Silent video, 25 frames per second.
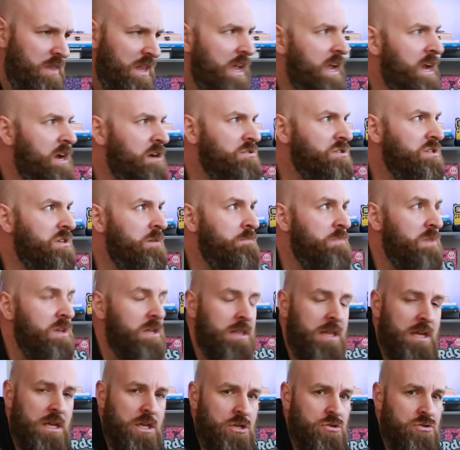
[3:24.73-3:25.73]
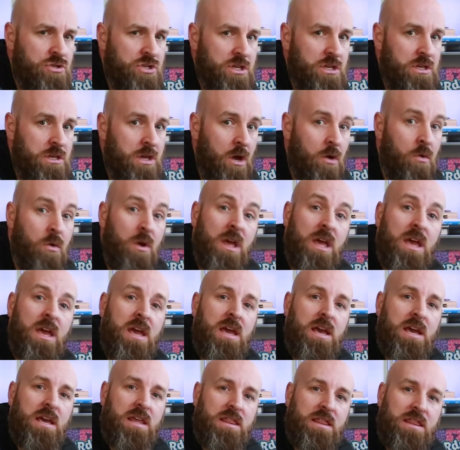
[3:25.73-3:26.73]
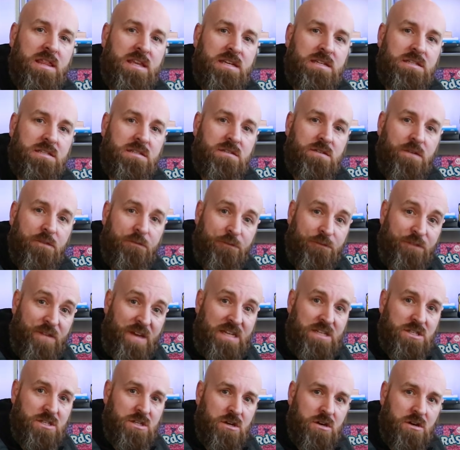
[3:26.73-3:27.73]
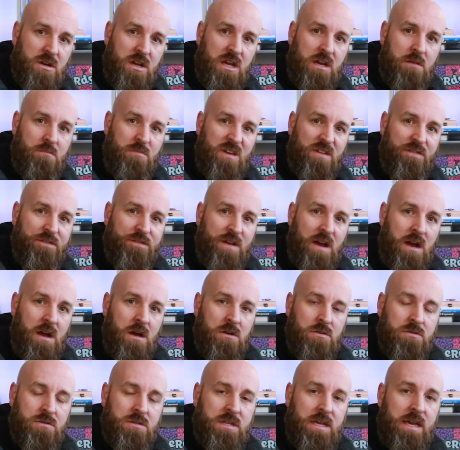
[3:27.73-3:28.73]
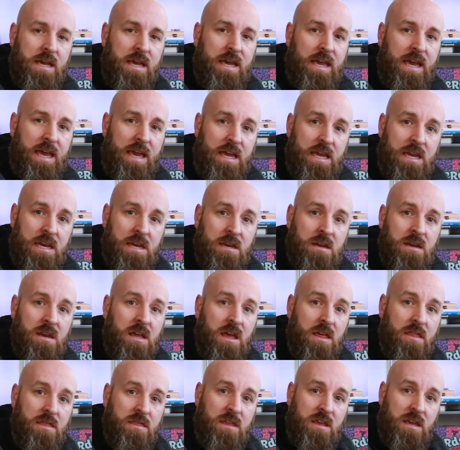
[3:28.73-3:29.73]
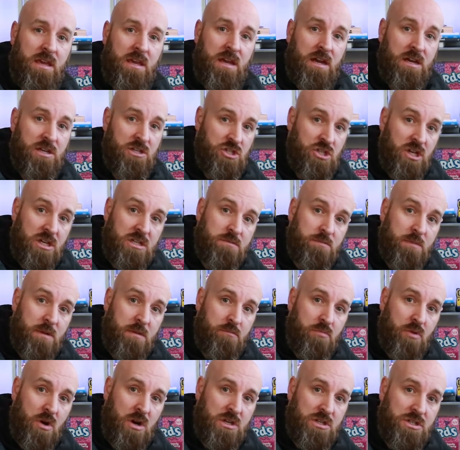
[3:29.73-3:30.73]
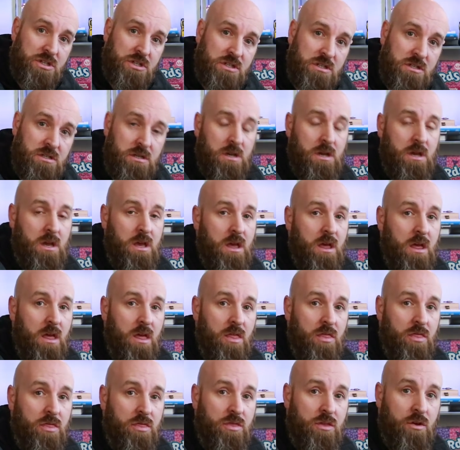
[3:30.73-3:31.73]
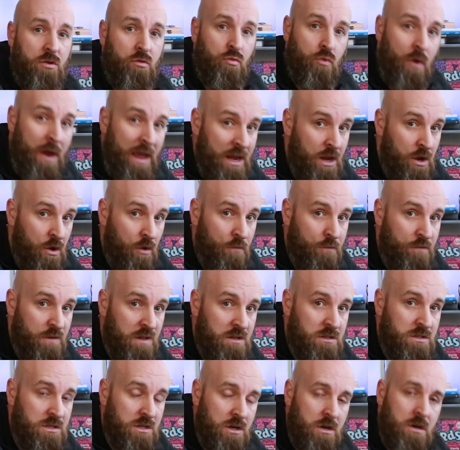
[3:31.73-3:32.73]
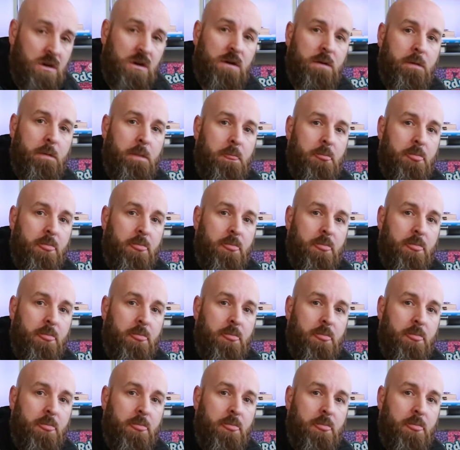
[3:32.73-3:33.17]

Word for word: here's something that you should know. This feature can be found in the adjustment brush, the radial filter,